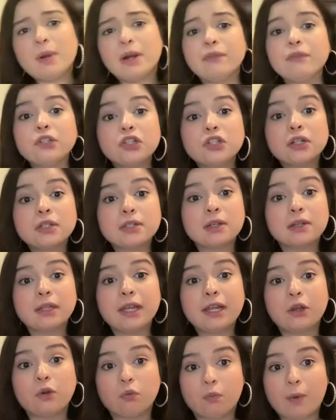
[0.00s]
Marvel shirts are
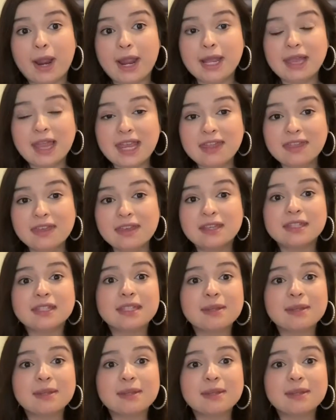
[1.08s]
like gray like this,